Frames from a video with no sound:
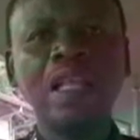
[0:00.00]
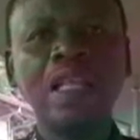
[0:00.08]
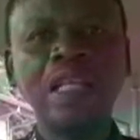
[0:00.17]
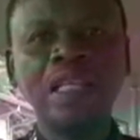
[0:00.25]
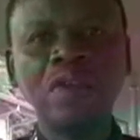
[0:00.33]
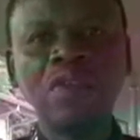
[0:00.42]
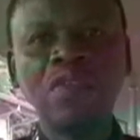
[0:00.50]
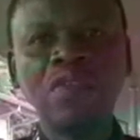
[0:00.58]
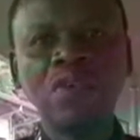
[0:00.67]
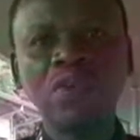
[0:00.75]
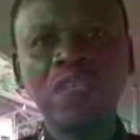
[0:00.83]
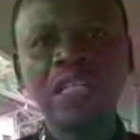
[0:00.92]
The journey
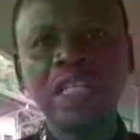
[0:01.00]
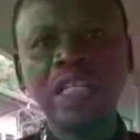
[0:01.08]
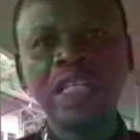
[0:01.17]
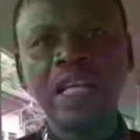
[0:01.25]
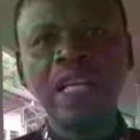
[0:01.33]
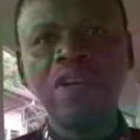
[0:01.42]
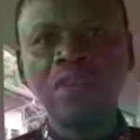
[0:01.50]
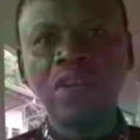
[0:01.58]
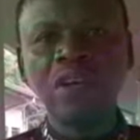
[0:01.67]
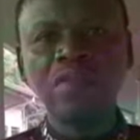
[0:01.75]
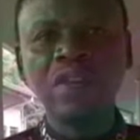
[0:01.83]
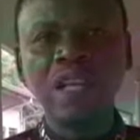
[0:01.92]
of reconciliation and
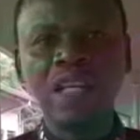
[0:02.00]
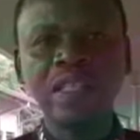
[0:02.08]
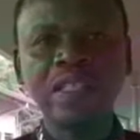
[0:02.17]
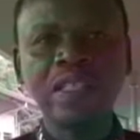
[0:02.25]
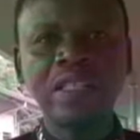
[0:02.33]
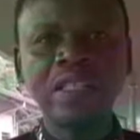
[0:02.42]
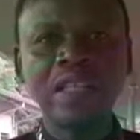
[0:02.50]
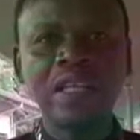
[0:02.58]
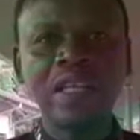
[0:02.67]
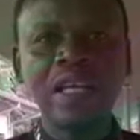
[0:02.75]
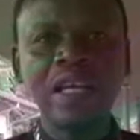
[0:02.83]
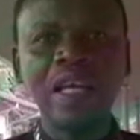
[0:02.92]
forgiveness
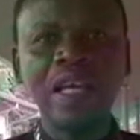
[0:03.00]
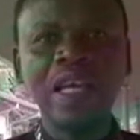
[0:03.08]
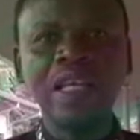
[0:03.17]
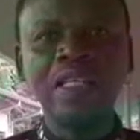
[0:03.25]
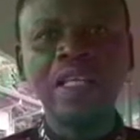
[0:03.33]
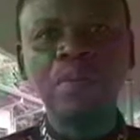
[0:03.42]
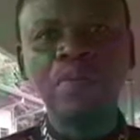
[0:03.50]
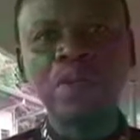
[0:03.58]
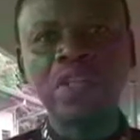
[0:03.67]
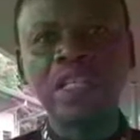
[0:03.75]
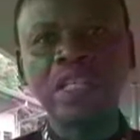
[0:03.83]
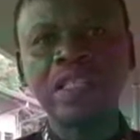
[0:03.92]
is a
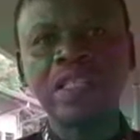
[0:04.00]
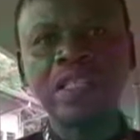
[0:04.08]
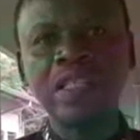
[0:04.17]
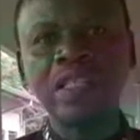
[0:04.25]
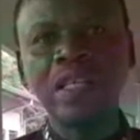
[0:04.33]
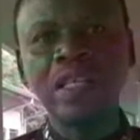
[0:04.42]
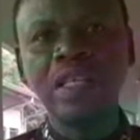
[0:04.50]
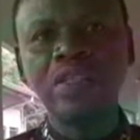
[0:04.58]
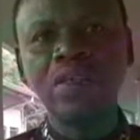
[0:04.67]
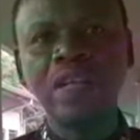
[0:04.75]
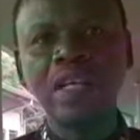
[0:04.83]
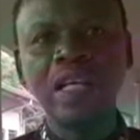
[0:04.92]
process,
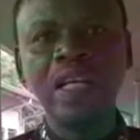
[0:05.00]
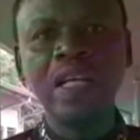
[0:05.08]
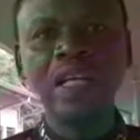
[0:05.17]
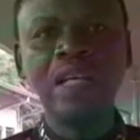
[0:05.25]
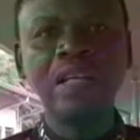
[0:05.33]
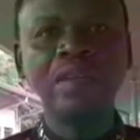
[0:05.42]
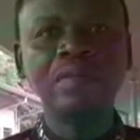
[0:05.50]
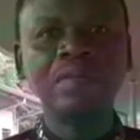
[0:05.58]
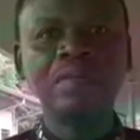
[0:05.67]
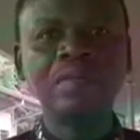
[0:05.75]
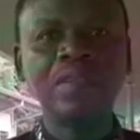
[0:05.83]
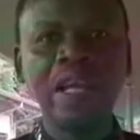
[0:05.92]
it's not
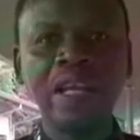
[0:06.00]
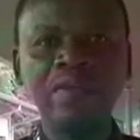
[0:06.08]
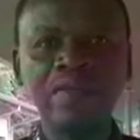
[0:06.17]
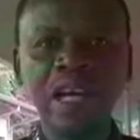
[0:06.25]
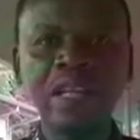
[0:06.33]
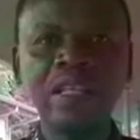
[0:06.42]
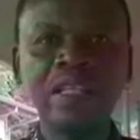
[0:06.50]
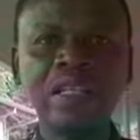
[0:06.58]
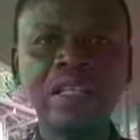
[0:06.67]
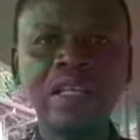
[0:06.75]
an event,